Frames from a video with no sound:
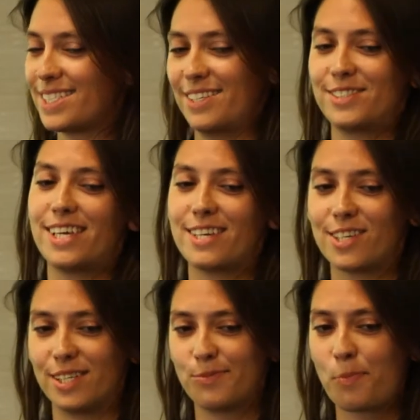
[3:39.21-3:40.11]

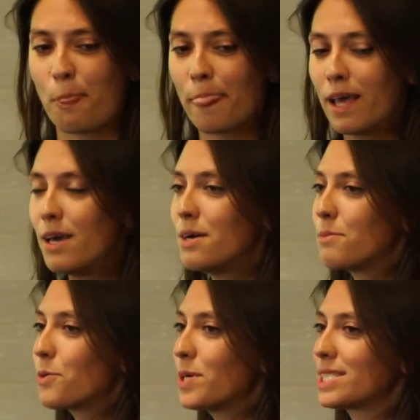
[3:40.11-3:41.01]
annotation.
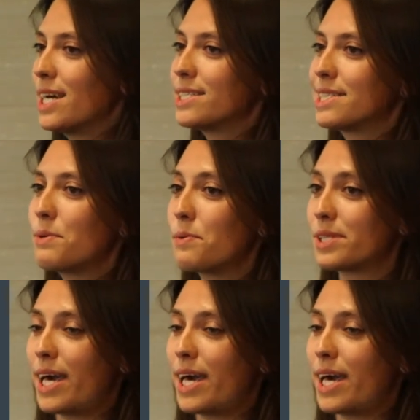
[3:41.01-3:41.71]
More precisely, we would